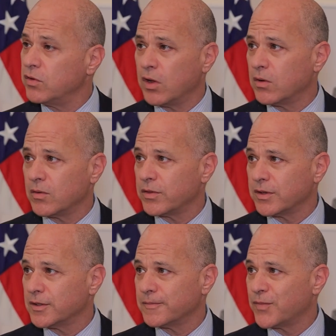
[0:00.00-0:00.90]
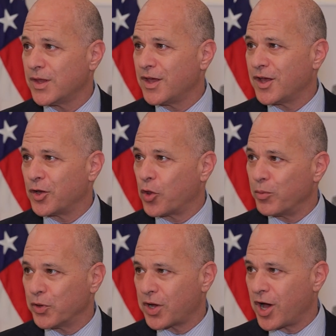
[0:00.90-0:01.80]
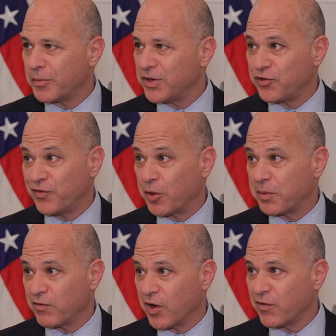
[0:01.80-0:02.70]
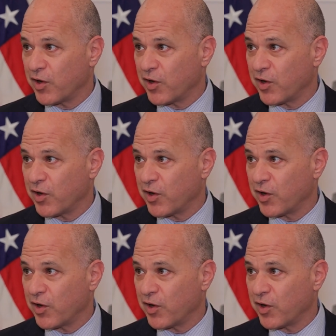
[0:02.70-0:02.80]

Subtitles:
you know, the global economy is developing very,